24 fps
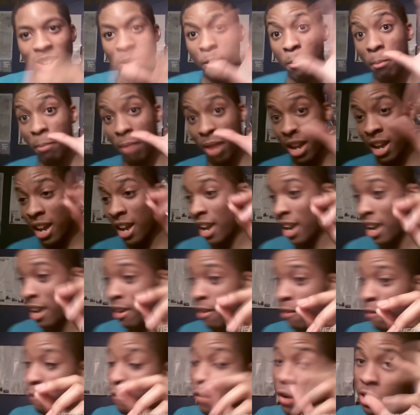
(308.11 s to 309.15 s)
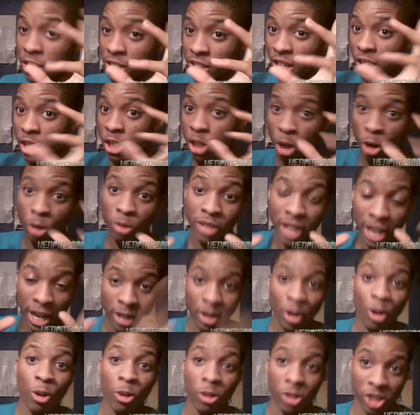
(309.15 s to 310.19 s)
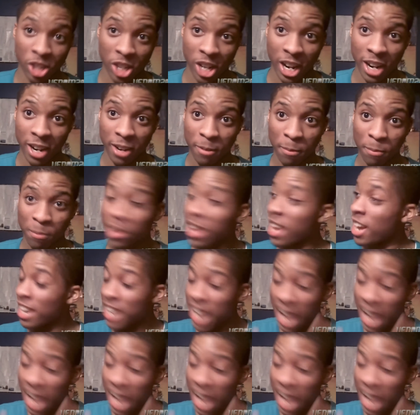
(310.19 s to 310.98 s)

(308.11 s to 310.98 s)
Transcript: Man, first they showed that DualShock.